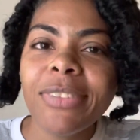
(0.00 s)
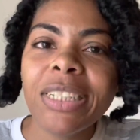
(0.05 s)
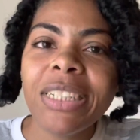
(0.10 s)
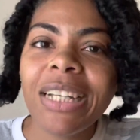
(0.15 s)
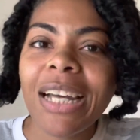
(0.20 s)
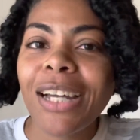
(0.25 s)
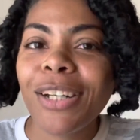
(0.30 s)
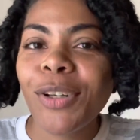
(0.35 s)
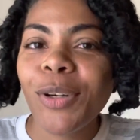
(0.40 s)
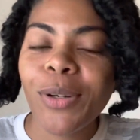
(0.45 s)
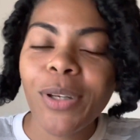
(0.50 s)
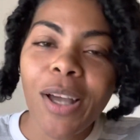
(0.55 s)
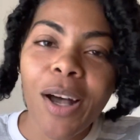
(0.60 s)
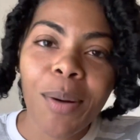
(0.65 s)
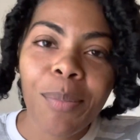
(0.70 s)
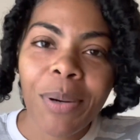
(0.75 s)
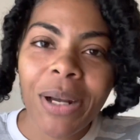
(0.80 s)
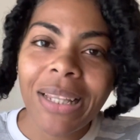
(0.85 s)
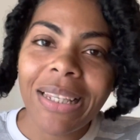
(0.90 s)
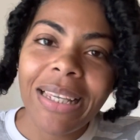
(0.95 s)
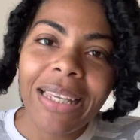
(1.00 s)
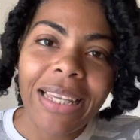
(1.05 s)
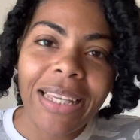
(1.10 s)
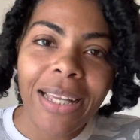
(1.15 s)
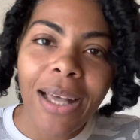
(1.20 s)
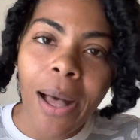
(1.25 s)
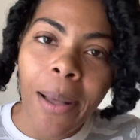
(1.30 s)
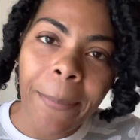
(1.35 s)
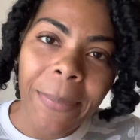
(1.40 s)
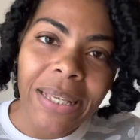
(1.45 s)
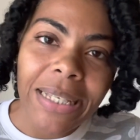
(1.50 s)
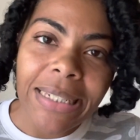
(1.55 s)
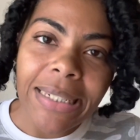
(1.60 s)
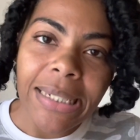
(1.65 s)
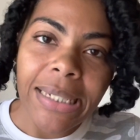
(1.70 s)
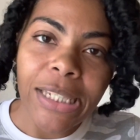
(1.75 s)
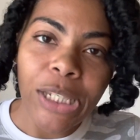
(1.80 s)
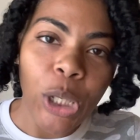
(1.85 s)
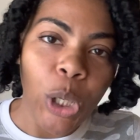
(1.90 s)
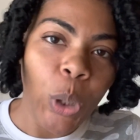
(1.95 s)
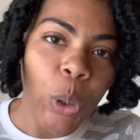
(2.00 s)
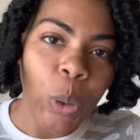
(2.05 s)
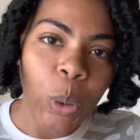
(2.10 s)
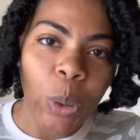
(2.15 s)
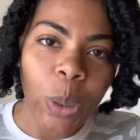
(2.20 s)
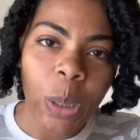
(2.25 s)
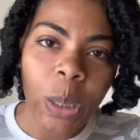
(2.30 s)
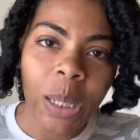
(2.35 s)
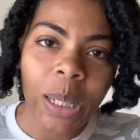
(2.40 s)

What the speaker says: I know y'all probably can't comment, though.